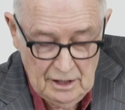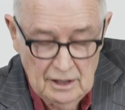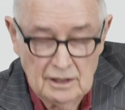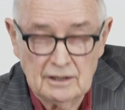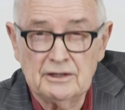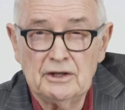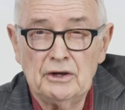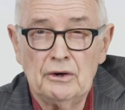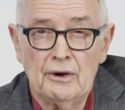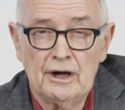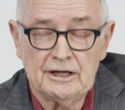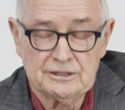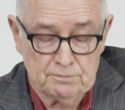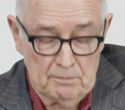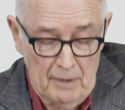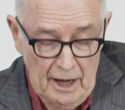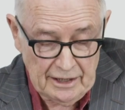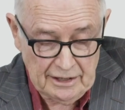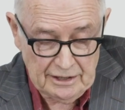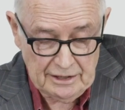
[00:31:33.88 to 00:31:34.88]
The US
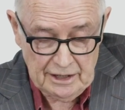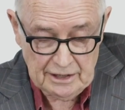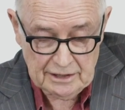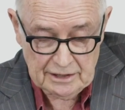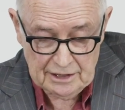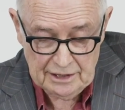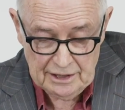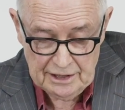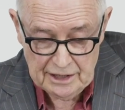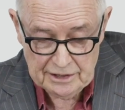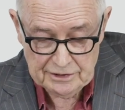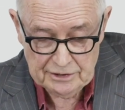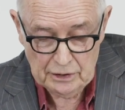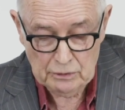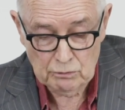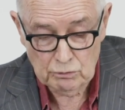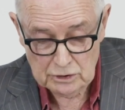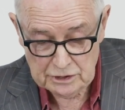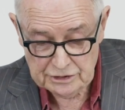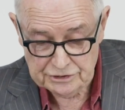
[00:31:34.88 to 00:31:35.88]
making it clear that
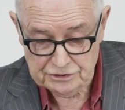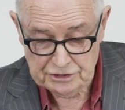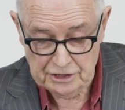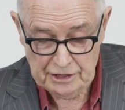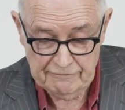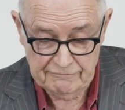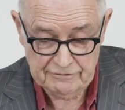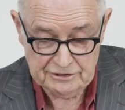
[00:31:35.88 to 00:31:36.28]
it will achieve